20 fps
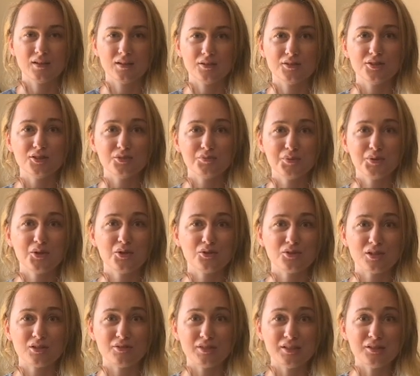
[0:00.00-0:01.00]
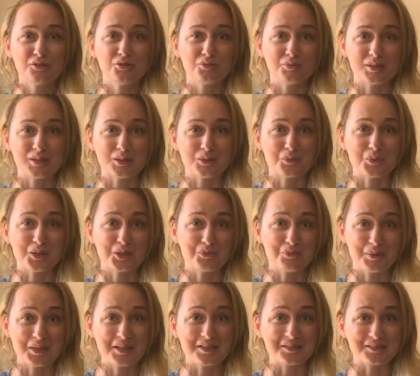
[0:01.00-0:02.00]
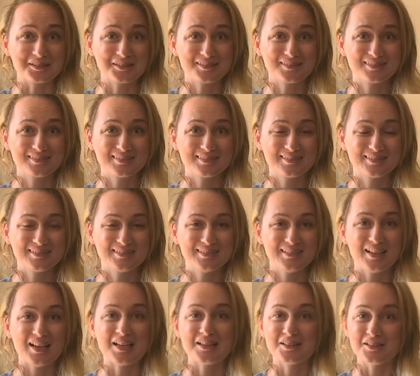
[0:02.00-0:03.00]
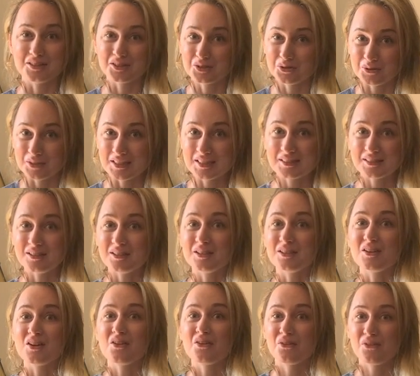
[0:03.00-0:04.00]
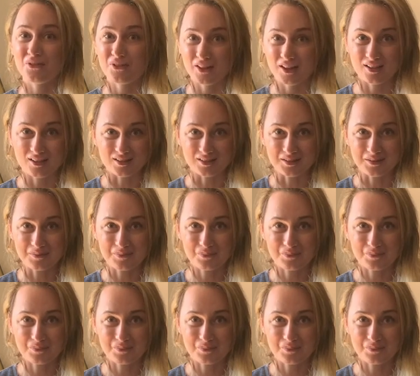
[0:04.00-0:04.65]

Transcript: just because our instrument is much bigger and the strings are thicker.